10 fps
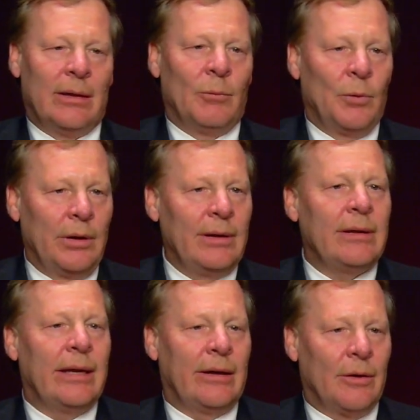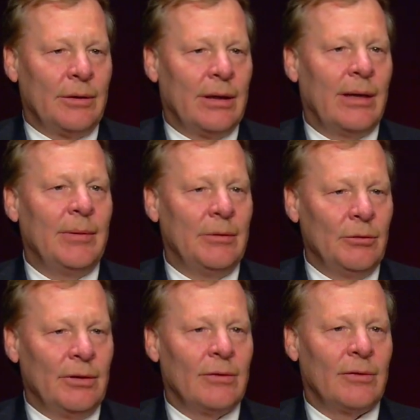really take our time and
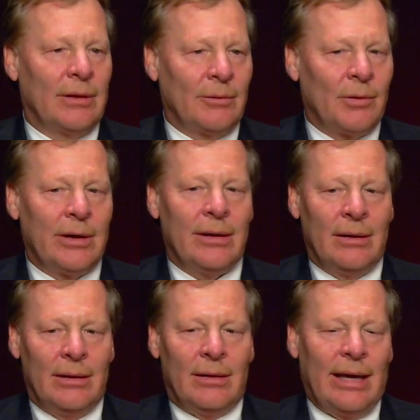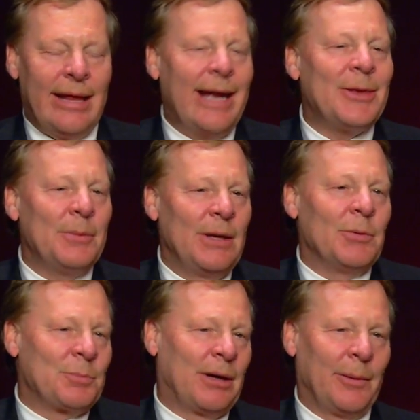do this thing right. That to me
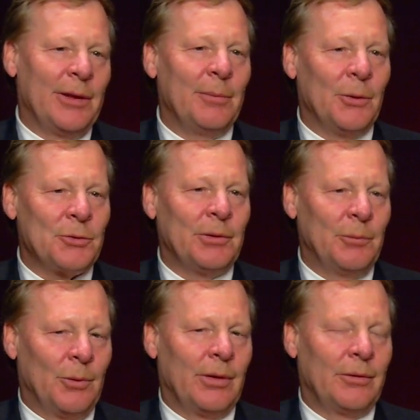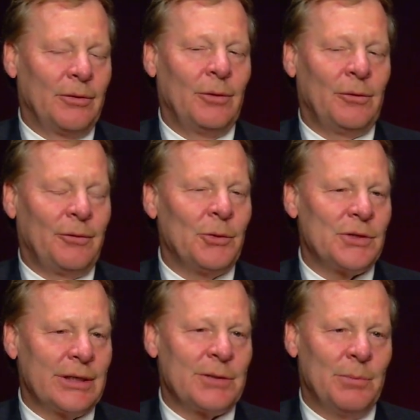was probably the most rewarding, because those
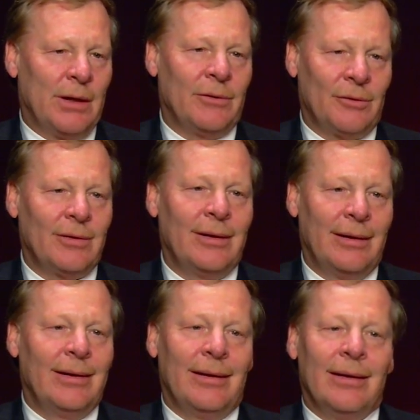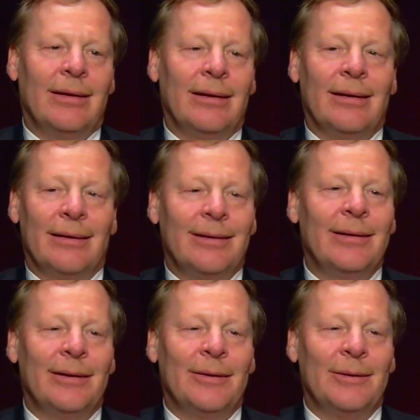first 6 months,
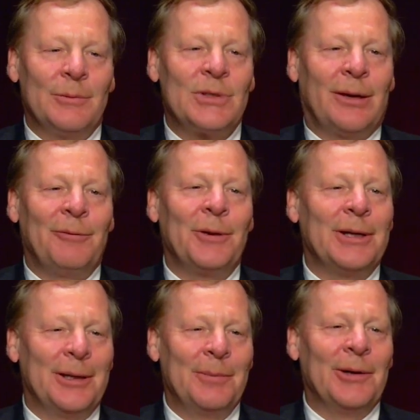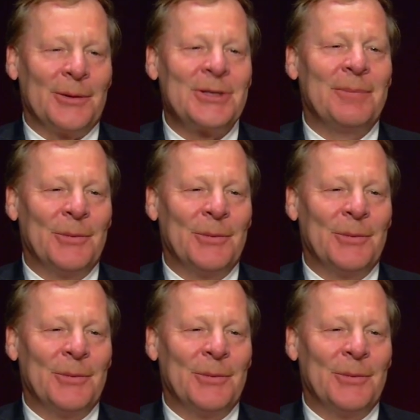it was tough looking in the mirror some